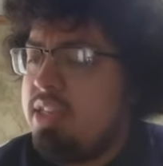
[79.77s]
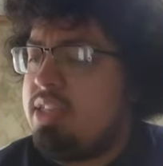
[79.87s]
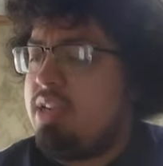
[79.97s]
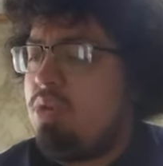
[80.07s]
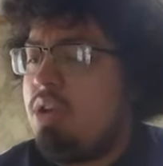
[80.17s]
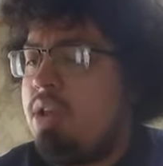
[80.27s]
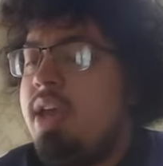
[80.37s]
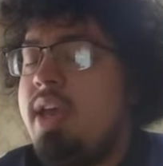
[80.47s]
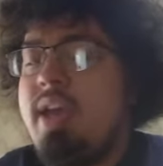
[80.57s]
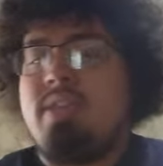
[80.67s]
He said, well,
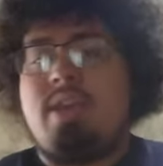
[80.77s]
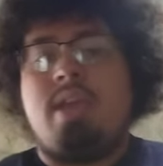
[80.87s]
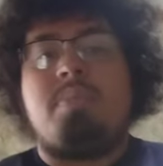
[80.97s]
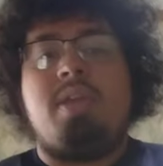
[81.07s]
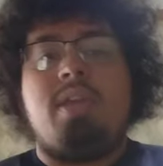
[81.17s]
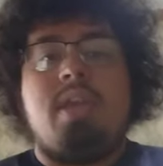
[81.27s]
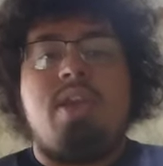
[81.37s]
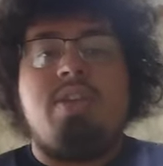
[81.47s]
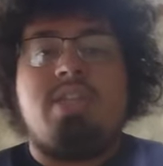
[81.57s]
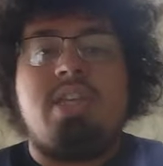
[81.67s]
it's like being
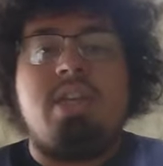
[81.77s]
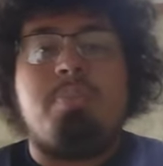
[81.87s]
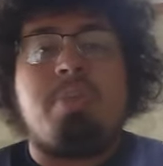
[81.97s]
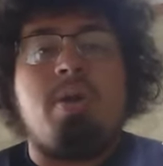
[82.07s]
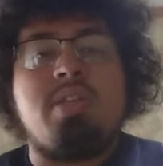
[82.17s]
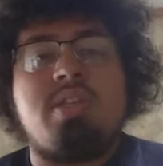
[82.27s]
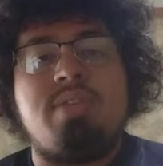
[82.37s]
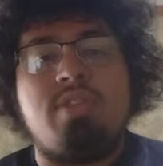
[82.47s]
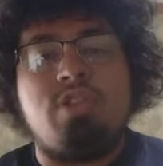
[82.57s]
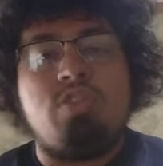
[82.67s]
guaranteed a bonus
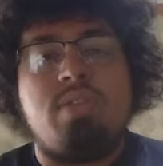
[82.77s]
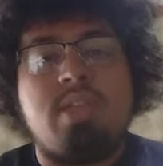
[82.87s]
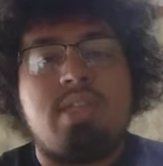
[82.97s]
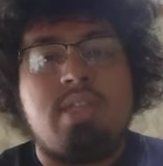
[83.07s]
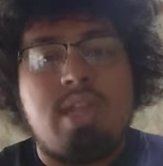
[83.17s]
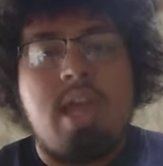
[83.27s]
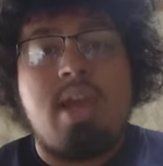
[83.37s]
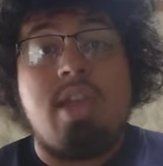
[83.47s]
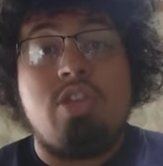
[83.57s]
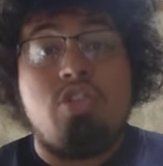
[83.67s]
if you do this and
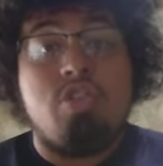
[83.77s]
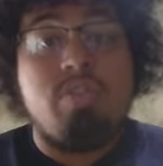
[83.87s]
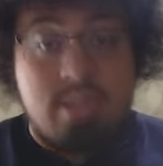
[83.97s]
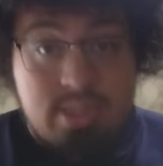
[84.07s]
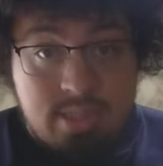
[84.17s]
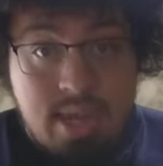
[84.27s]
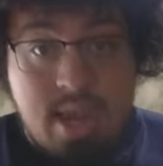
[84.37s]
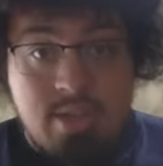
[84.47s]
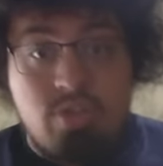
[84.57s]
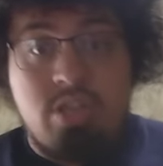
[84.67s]
that, and you do this and
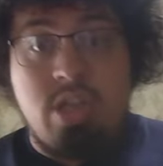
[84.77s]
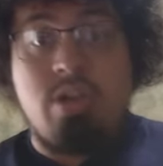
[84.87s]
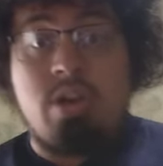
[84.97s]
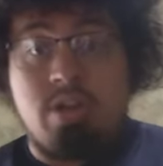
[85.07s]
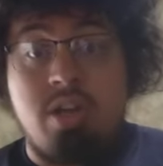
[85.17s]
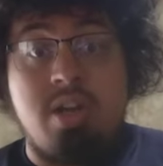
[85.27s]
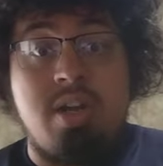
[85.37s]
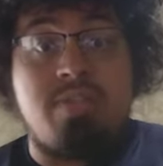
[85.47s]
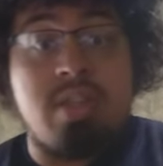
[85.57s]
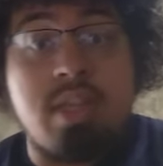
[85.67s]
that, and you still aren't good
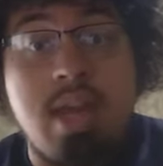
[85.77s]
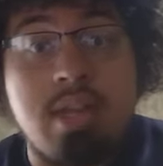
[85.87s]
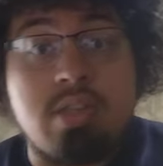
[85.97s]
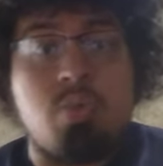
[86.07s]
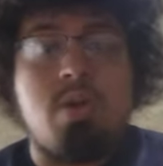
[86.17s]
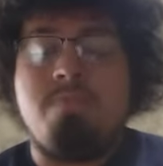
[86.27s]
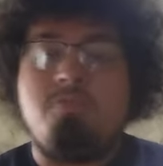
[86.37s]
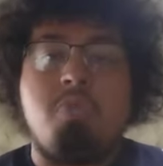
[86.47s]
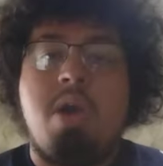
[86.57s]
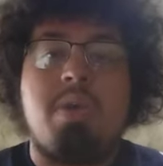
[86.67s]
enough to get it. So,
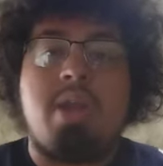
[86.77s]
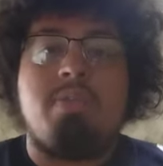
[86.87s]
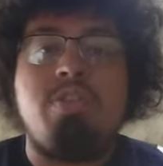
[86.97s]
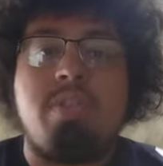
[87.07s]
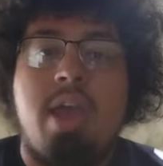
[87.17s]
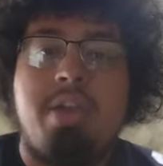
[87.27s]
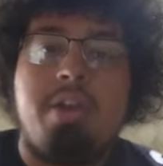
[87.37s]
well, why would I do that?